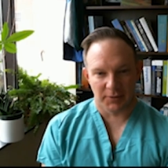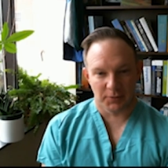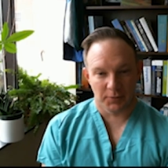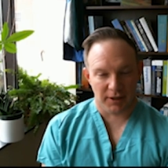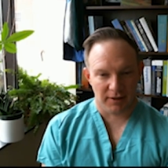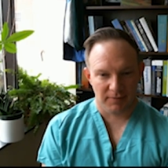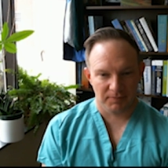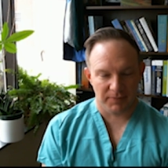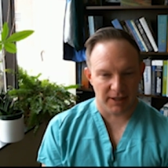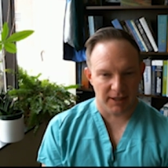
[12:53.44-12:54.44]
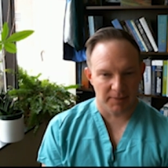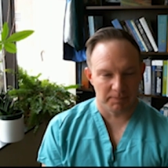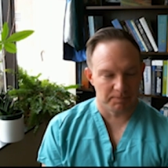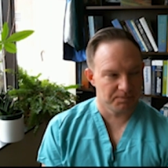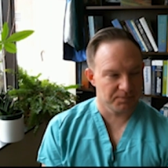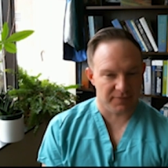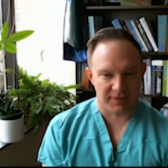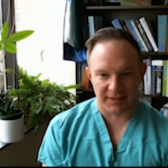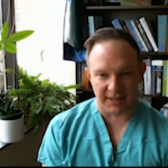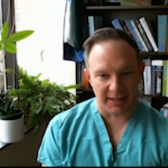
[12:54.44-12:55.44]
Well, I'm
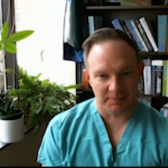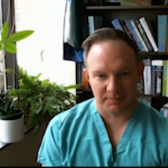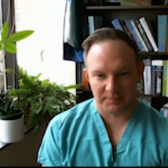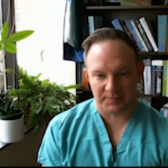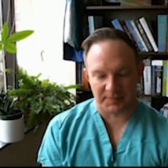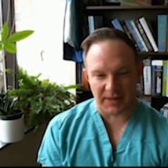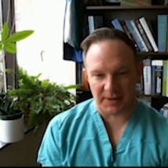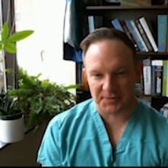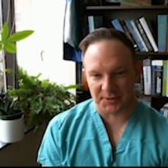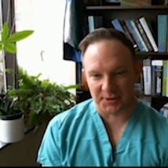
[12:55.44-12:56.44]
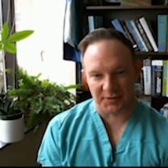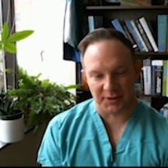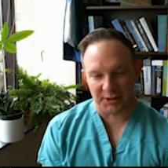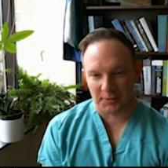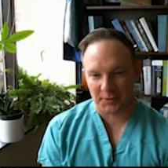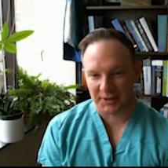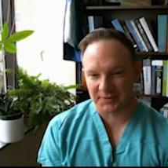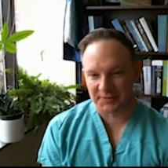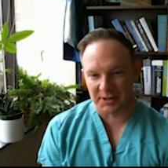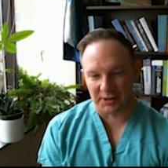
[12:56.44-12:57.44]
absolutely available. I
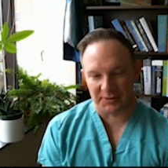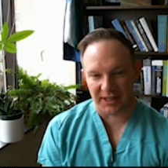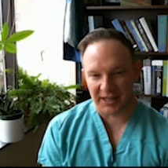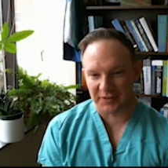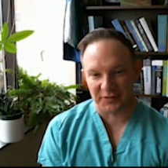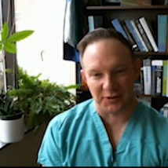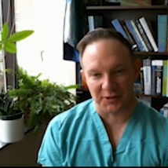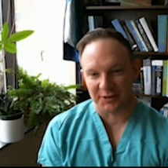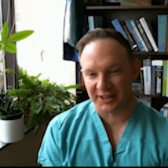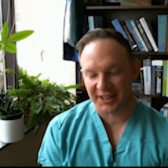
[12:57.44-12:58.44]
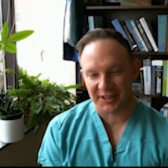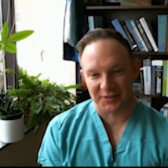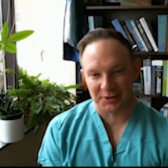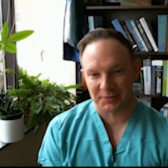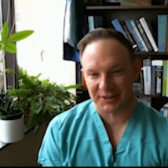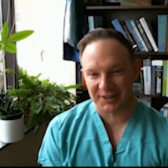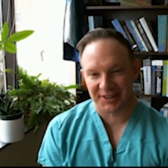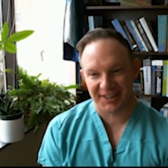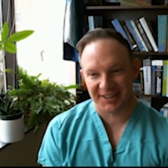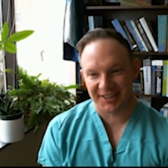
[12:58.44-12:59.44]
don't have a full clinic. I've only been
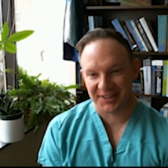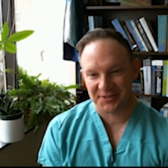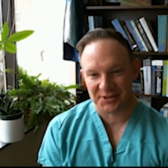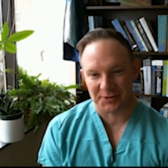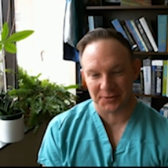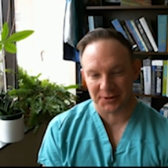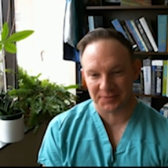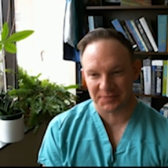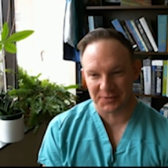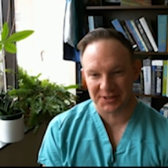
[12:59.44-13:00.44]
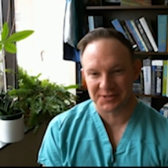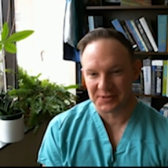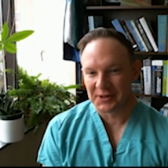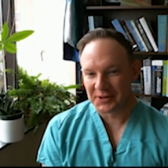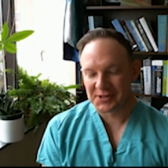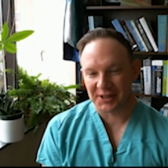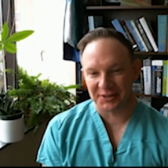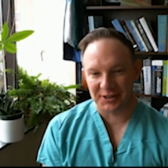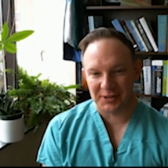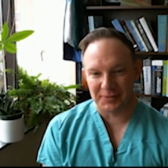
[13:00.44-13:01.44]
here a year, so we're
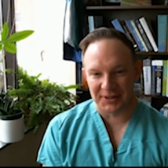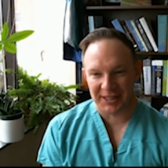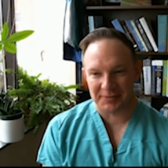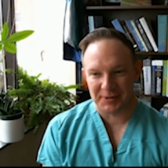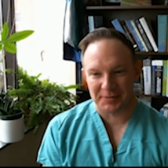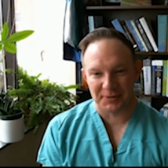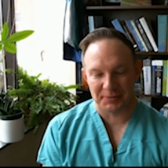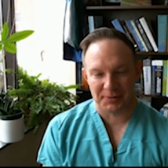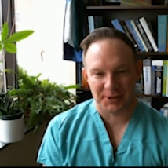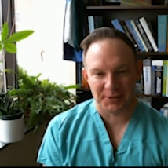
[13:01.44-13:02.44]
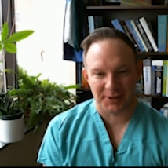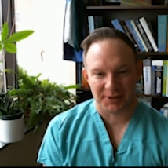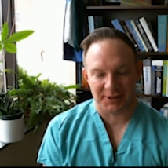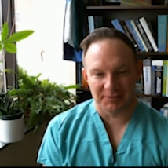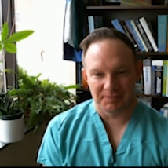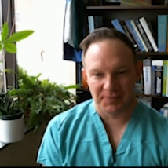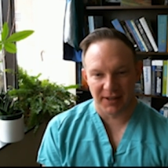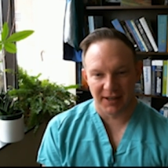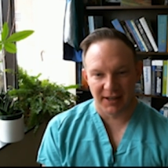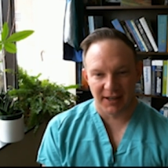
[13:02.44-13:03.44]
generally able to get people in pretty quickly.
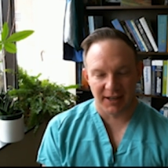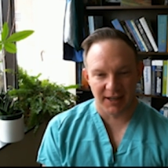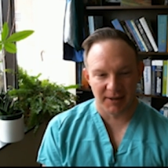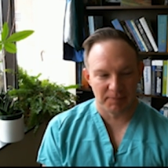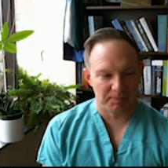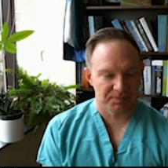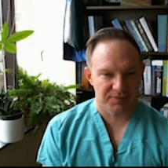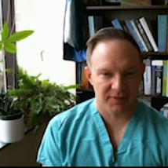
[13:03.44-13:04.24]
The